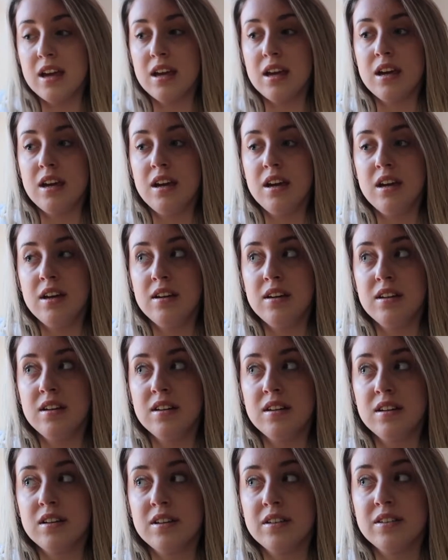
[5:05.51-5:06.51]

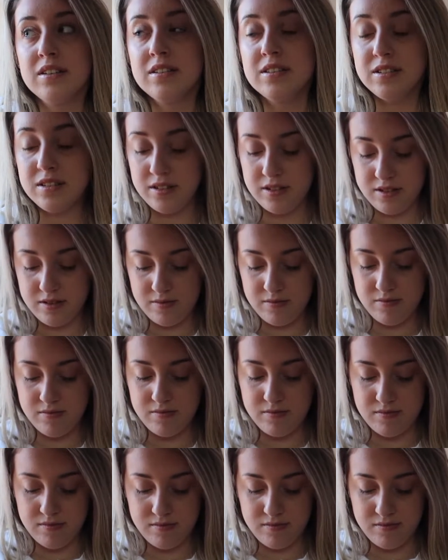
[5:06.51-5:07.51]
and
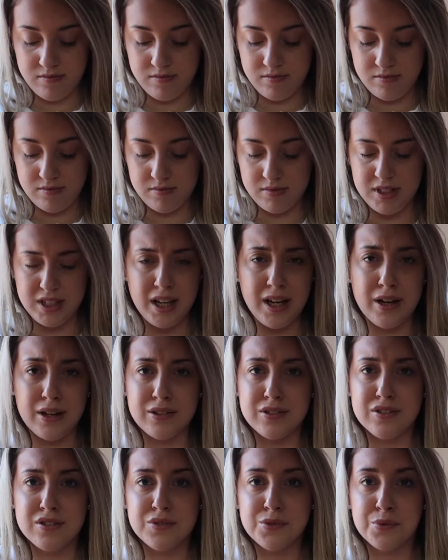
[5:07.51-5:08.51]
yeah,
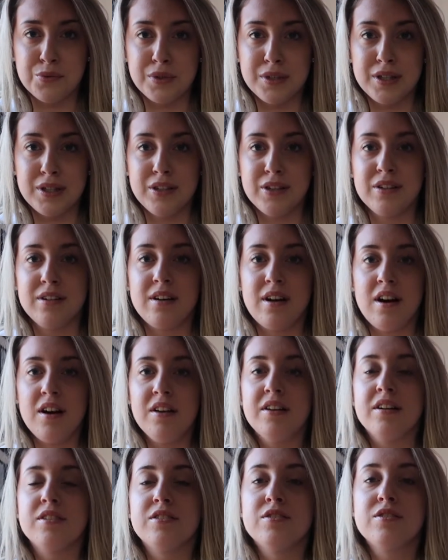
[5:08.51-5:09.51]
just a really good
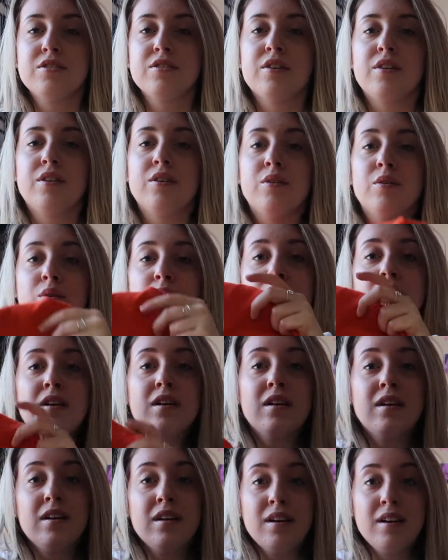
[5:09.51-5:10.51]
college. So
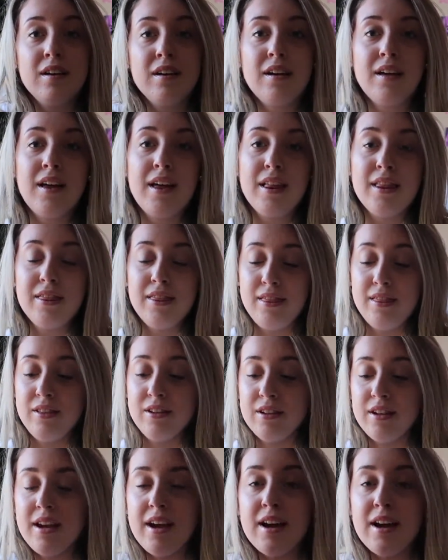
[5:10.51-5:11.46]
look